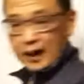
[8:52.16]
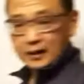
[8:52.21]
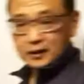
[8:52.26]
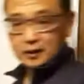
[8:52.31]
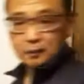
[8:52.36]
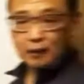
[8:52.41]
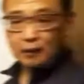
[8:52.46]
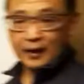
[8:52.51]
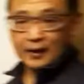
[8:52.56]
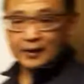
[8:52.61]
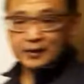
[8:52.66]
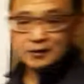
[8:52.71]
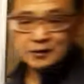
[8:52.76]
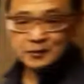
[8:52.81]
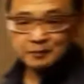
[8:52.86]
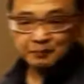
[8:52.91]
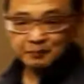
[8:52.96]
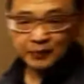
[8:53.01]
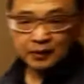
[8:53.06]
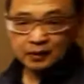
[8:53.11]
like the
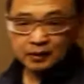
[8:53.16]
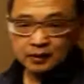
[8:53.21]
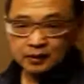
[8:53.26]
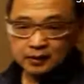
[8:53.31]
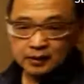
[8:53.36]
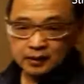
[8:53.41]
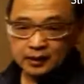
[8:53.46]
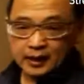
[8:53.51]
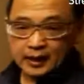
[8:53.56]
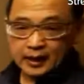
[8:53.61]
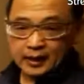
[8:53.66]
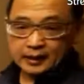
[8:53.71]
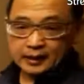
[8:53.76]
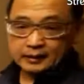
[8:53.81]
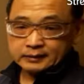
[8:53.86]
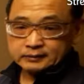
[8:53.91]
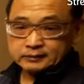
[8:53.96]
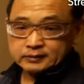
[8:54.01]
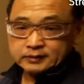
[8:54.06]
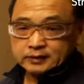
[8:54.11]
place,
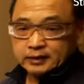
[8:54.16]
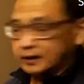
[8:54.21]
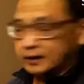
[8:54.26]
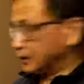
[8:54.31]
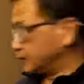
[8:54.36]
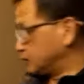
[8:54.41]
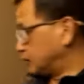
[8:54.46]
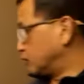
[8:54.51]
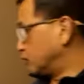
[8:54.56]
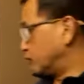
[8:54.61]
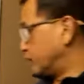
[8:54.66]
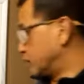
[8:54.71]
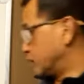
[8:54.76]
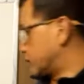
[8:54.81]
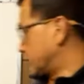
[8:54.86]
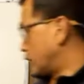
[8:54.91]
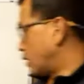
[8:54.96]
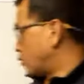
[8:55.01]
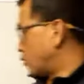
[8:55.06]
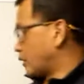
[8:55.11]
and you
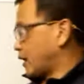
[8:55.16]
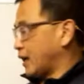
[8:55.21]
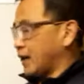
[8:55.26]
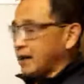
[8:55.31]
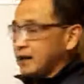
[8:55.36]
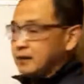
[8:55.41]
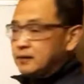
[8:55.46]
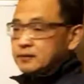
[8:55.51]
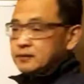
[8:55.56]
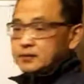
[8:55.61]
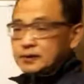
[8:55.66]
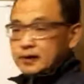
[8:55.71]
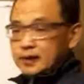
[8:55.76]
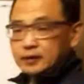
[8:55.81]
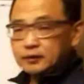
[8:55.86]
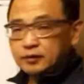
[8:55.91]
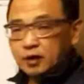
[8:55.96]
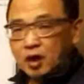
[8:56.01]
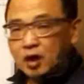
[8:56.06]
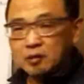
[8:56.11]
will say, okay,
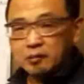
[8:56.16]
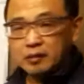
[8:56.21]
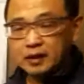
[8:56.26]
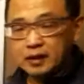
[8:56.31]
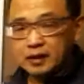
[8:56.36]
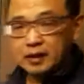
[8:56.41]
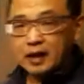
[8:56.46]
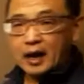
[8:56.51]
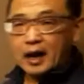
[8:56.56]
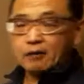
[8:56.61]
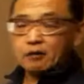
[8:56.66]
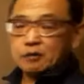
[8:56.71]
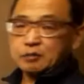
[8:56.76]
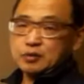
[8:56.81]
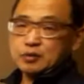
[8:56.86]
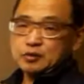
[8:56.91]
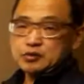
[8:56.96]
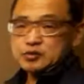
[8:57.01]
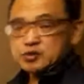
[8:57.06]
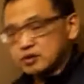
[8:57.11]
normally our
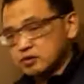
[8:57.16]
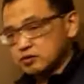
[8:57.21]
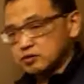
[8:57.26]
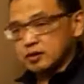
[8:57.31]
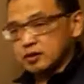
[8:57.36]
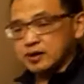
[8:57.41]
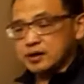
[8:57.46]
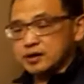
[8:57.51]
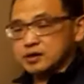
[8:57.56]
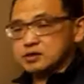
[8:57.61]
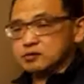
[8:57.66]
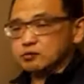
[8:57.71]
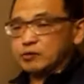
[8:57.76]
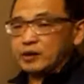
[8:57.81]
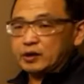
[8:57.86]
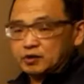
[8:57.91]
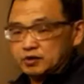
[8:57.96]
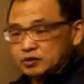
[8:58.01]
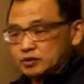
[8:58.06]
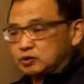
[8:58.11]
procedure is
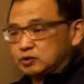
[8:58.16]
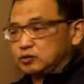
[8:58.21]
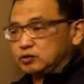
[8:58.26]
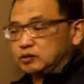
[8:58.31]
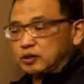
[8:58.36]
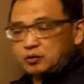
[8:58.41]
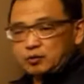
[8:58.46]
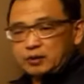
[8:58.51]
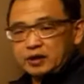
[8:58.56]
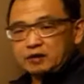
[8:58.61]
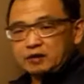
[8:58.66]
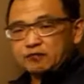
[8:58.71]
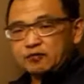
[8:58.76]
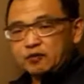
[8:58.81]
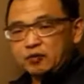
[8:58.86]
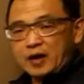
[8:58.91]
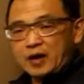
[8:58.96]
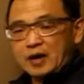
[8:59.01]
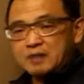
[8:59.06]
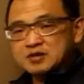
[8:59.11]
we could do a quick
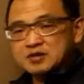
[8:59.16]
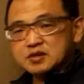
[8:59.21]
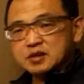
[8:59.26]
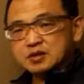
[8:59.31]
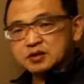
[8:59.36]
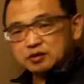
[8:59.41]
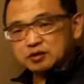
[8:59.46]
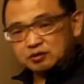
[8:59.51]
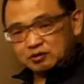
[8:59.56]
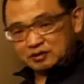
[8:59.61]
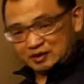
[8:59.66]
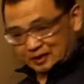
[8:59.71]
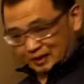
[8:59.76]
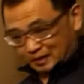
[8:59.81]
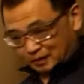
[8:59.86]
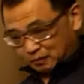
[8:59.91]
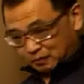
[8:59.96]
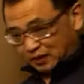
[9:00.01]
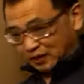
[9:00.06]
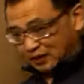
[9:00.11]
follow-up, send you
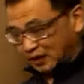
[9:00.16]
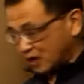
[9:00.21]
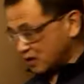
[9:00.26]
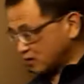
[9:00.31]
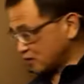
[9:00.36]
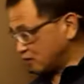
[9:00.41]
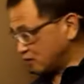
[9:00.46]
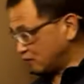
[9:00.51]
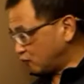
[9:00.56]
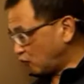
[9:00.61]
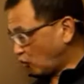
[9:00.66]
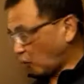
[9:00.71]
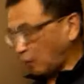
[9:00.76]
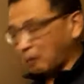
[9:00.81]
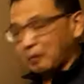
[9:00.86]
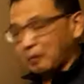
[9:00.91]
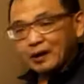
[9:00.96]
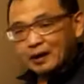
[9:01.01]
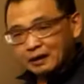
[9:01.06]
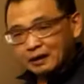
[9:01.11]
the application
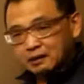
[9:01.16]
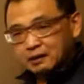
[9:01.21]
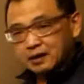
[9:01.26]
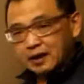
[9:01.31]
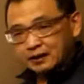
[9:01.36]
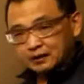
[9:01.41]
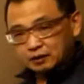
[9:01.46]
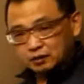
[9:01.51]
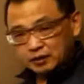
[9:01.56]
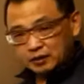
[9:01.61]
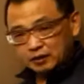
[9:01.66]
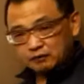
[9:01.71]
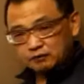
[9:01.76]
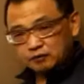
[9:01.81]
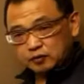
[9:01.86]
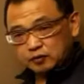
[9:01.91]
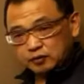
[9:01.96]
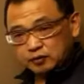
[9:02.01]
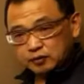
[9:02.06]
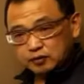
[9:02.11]
form link, and you can
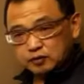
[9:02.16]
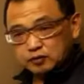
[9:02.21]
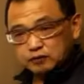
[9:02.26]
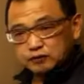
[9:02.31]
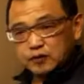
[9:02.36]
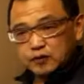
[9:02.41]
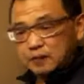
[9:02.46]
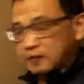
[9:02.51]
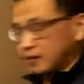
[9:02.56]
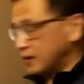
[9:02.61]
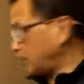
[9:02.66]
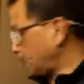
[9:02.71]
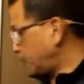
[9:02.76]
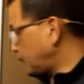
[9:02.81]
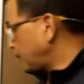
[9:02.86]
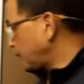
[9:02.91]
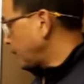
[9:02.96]
go from there.